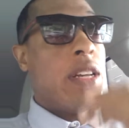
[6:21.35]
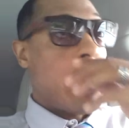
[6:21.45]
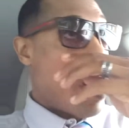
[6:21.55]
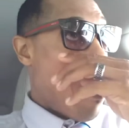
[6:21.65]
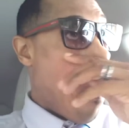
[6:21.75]

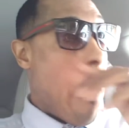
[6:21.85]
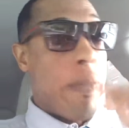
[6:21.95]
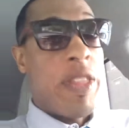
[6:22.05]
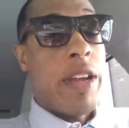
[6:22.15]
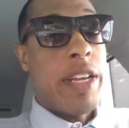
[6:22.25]
Um,
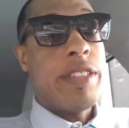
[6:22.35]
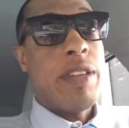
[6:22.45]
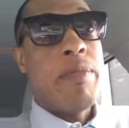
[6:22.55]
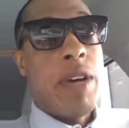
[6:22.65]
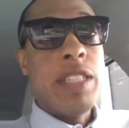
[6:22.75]
there is
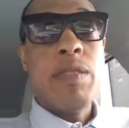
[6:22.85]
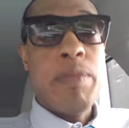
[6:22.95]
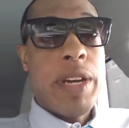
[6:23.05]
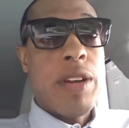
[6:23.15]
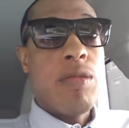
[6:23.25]
a much
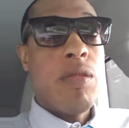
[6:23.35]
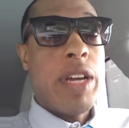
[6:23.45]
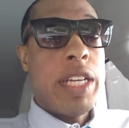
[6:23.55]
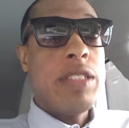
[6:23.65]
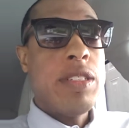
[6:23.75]
better
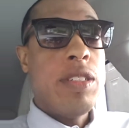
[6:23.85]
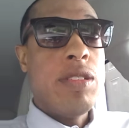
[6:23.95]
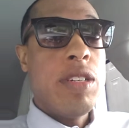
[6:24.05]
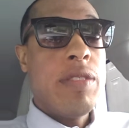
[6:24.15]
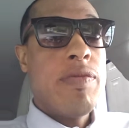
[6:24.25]
way to
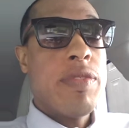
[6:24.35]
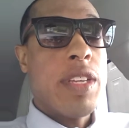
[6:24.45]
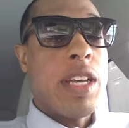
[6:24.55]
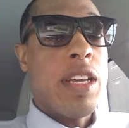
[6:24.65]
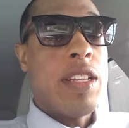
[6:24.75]
do it.
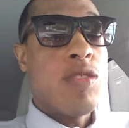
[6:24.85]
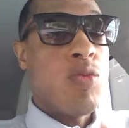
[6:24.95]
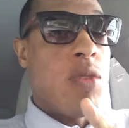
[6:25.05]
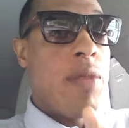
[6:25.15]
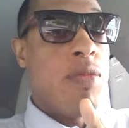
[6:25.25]
Uh, there's
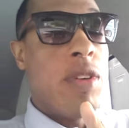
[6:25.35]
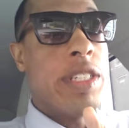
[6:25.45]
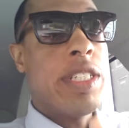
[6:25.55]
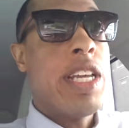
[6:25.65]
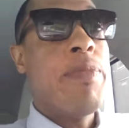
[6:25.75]
one more
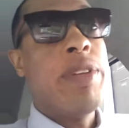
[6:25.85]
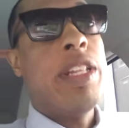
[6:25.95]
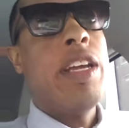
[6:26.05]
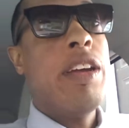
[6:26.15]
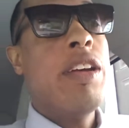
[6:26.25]
step in
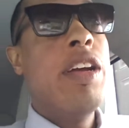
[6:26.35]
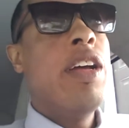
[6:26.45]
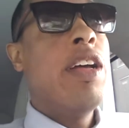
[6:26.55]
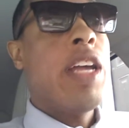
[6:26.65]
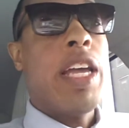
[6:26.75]
there,
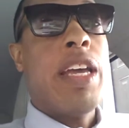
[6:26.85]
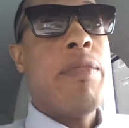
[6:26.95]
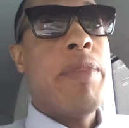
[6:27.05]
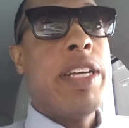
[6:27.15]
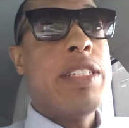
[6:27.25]

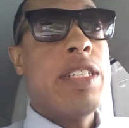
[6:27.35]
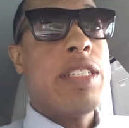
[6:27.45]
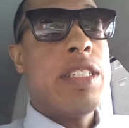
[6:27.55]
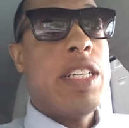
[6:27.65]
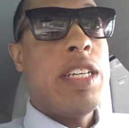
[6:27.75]
and
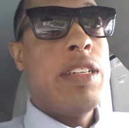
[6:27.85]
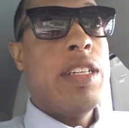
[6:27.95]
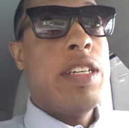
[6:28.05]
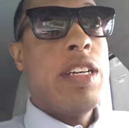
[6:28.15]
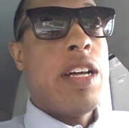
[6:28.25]
basically,
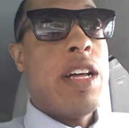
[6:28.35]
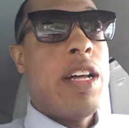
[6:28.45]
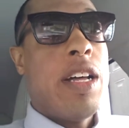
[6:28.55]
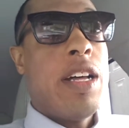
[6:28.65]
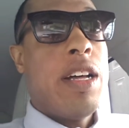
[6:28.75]

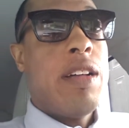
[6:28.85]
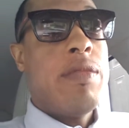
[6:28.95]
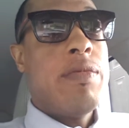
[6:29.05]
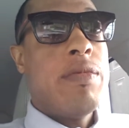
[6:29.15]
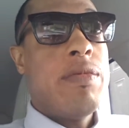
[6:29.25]

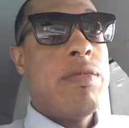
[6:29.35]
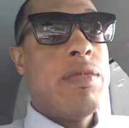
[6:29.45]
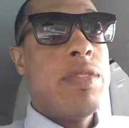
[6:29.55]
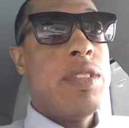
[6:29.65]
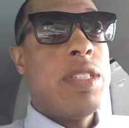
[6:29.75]

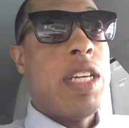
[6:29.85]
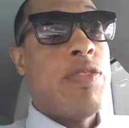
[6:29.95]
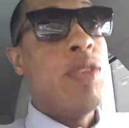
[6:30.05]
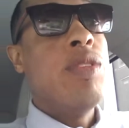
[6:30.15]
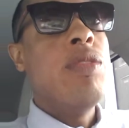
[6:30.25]
um,
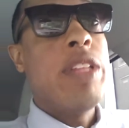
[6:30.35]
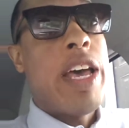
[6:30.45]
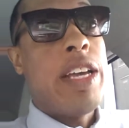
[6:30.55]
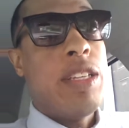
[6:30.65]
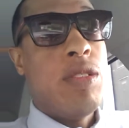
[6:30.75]
if you do
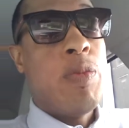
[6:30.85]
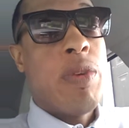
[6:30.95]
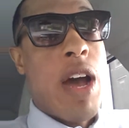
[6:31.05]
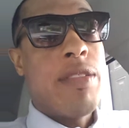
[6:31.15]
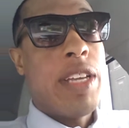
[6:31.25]
that, you'll
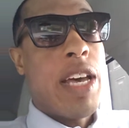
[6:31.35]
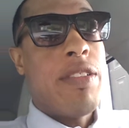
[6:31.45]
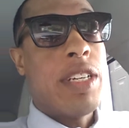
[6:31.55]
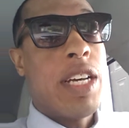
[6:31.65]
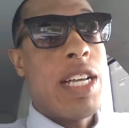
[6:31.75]
probably have
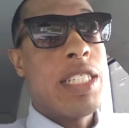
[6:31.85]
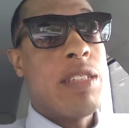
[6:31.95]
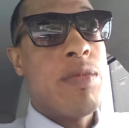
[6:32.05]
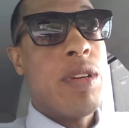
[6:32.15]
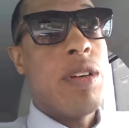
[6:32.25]
a
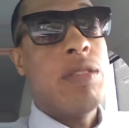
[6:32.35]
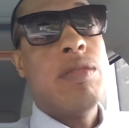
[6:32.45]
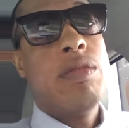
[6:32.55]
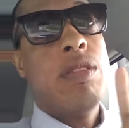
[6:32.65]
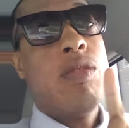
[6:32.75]
customer
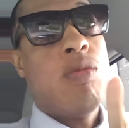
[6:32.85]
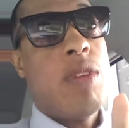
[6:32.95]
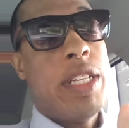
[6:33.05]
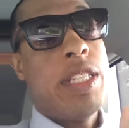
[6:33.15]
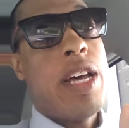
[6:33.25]

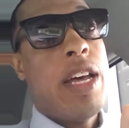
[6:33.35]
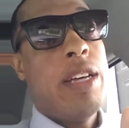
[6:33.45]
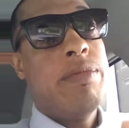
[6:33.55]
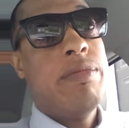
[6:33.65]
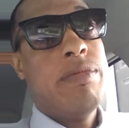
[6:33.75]
one
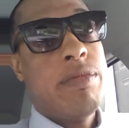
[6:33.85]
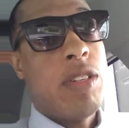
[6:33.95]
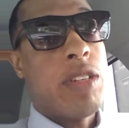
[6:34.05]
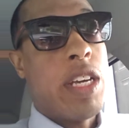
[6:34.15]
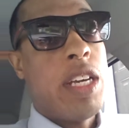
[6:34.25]
time,
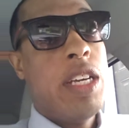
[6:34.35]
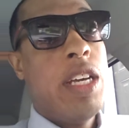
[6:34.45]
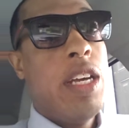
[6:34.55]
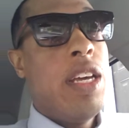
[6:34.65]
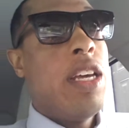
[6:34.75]
okay?
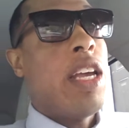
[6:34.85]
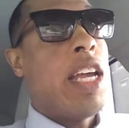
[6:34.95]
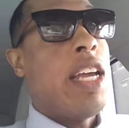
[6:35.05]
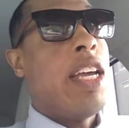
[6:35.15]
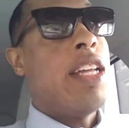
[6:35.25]

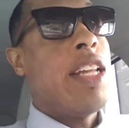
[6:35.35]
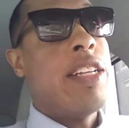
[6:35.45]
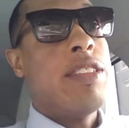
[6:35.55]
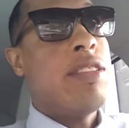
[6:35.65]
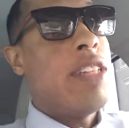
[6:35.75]
And
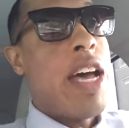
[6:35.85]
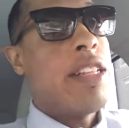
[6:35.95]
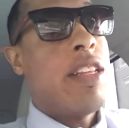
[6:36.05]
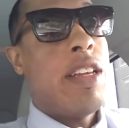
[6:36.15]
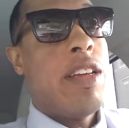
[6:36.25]
that's
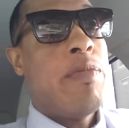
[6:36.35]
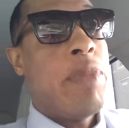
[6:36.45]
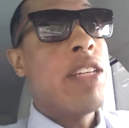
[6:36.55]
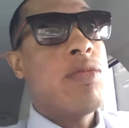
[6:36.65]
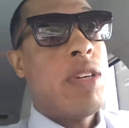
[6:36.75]
not the
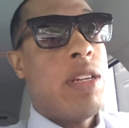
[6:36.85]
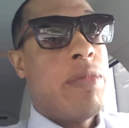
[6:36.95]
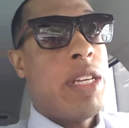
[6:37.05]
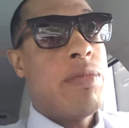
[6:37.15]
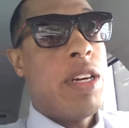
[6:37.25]
best way to
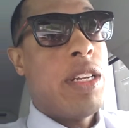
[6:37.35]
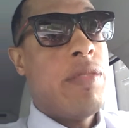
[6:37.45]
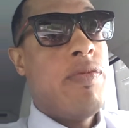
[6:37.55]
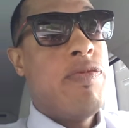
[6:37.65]
make money.